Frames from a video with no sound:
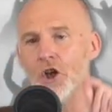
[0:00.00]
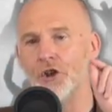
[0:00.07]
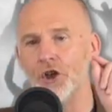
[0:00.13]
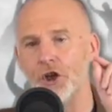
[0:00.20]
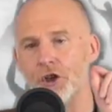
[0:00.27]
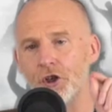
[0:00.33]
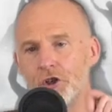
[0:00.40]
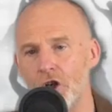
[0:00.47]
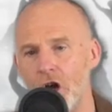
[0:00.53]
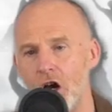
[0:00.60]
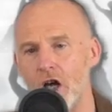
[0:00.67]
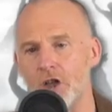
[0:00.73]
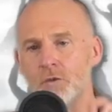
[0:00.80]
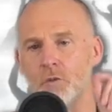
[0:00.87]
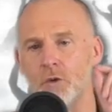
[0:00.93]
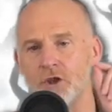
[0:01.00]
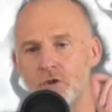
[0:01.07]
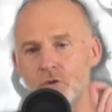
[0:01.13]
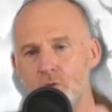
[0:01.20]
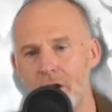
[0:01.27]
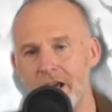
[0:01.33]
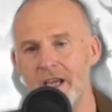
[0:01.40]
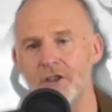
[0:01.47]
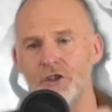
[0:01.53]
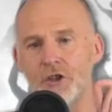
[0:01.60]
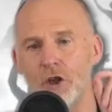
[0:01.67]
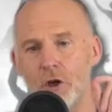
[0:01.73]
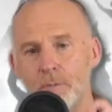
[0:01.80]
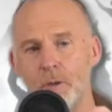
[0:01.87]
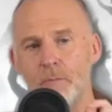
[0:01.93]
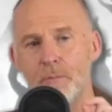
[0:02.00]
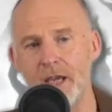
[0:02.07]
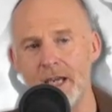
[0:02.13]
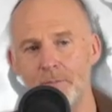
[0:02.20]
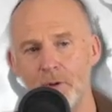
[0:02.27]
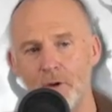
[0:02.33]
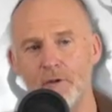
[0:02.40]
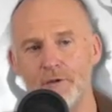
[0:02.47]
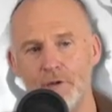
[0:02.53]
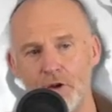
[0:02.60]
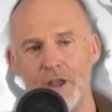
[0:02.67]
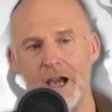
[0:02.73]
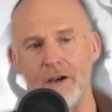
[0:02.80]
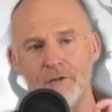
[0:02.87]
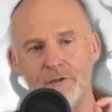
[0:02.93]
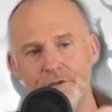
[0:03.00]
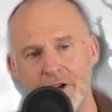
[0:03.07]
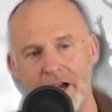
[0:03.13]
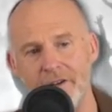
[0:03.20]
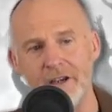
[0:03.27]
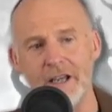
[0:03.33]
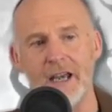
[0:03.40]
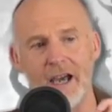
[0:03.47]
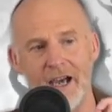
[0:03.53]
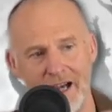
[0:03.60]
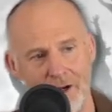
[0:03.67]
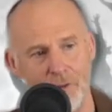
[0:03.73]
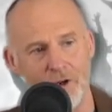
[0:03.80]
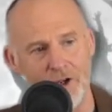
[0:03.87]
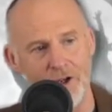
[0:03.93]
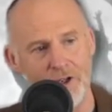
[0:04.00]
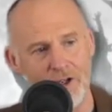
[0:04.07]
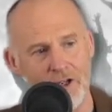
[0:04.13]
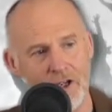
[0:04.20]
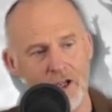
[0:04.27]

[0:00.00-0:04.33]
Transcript: that God was raising up a people for that very hour.